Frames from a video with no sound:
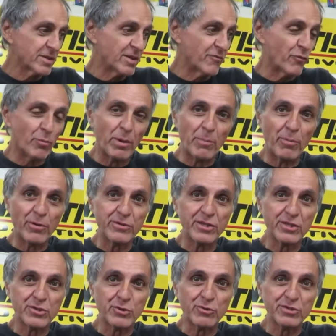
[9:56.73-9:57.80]
And for my
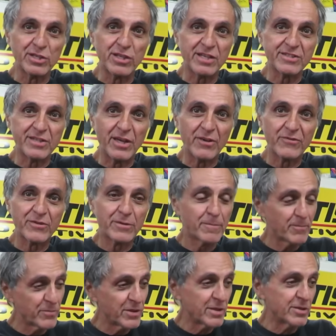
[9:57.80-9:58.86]
birthday, it sure is a nice gift.
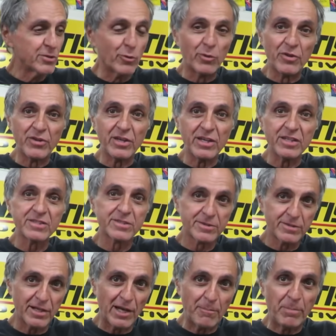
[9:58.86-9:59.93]
The only thing is,
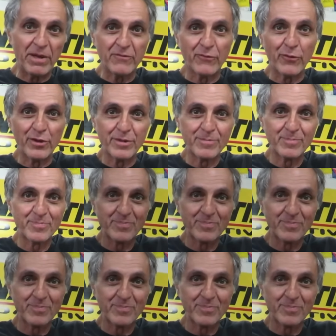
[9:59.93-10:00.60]
I paid for it.